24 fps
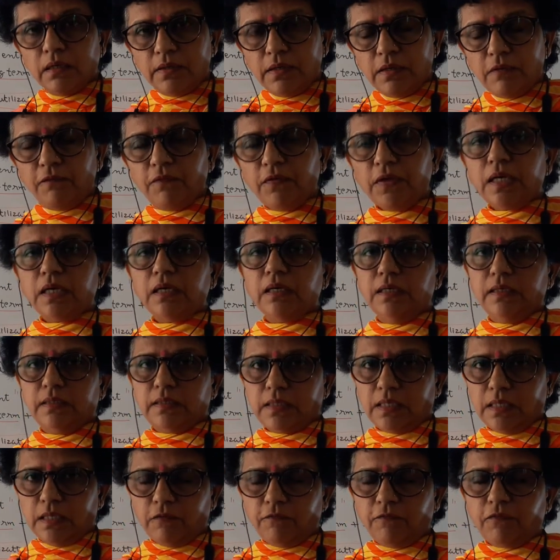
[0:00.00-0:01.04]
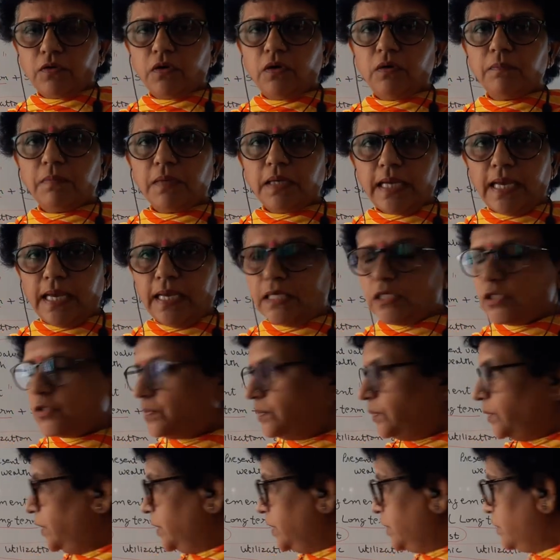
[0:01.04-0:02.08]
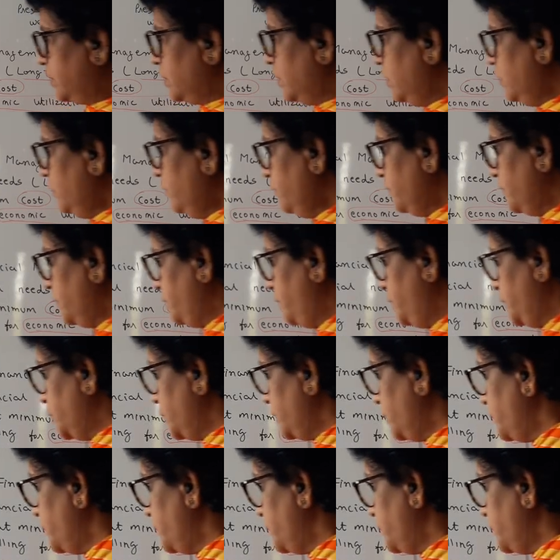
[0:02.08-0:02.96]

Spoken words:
difficulty from cash point of view.